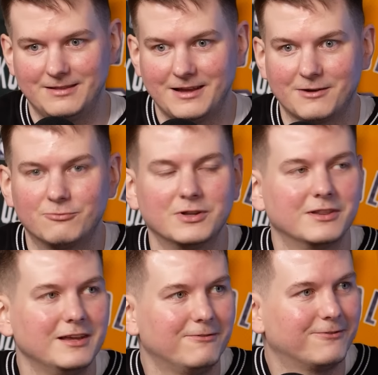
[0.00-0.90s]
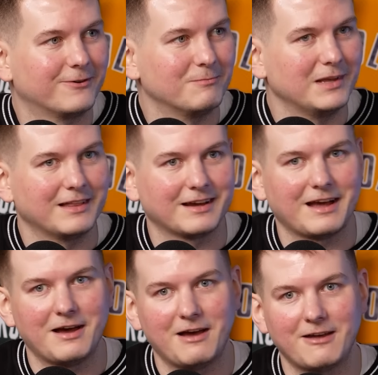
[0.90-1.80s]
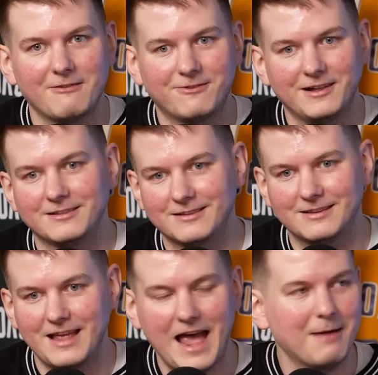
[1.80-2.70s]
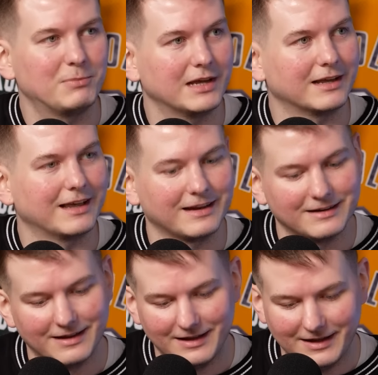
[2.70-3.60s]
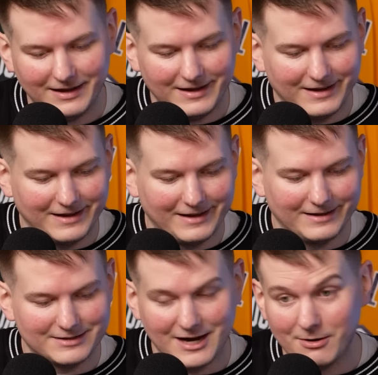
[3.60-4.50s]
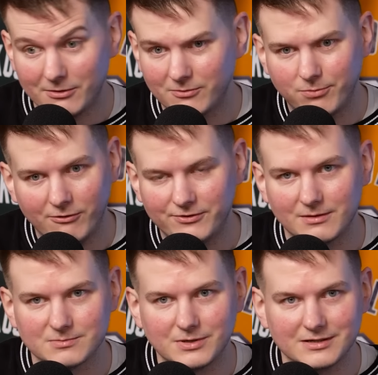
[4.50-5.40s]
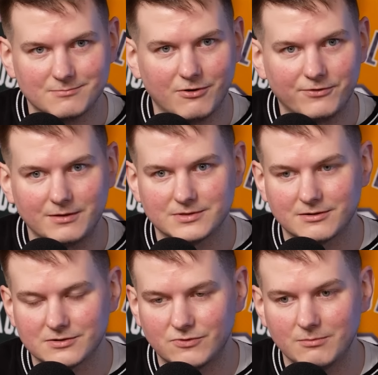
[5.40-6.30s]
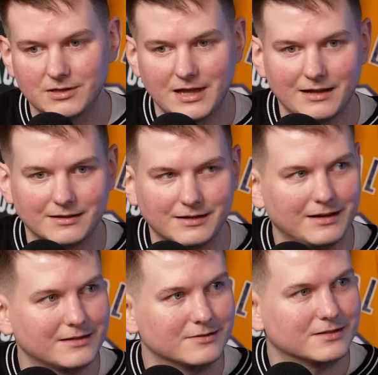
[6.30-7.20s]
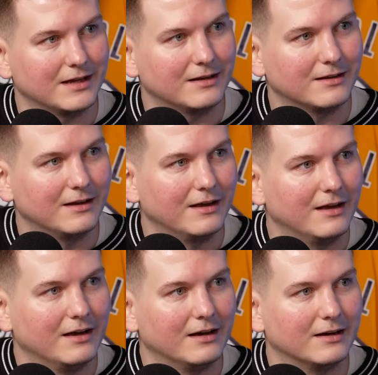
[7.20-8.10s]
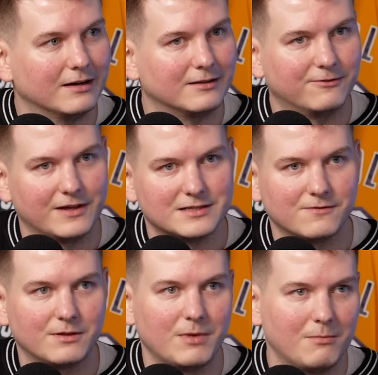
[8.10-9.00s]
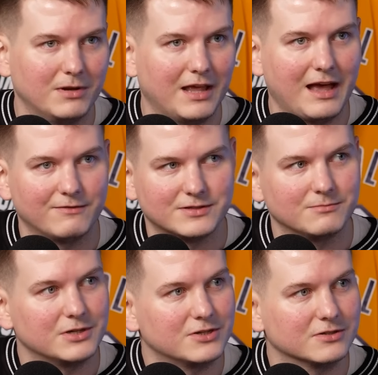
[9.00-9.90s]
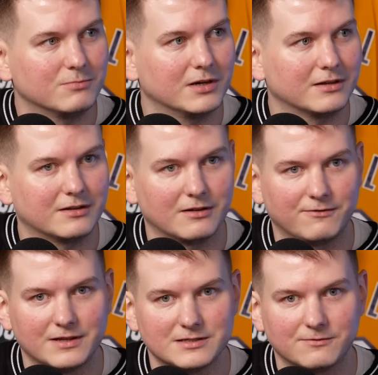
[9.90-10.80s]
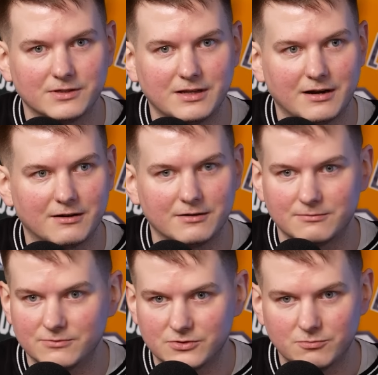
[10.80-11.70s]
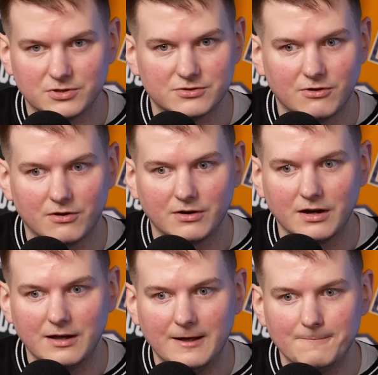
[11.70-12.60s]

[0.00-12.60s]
like a relief for me. Like, I felt happy again. And shout out to both teams, because both teams are extremely talented, as you said. Defensively, maybe they have some issues, but offensively, they're super strong